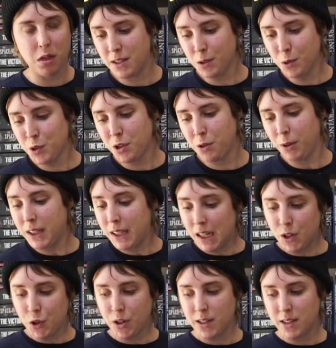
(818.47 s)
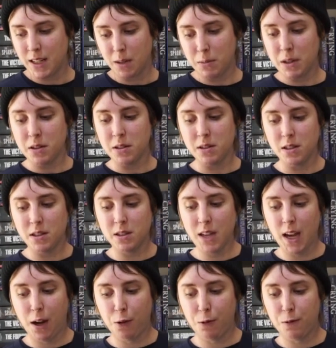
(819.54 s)
It's also really interesting because this
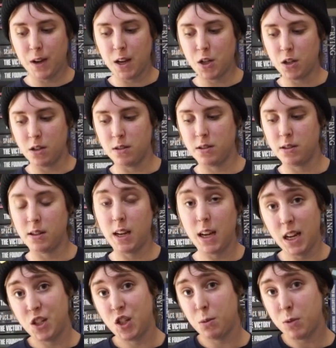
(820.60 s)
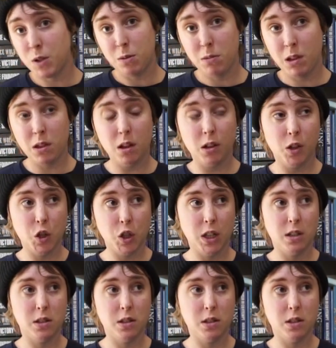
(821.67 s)
tale features Egyptian mythology.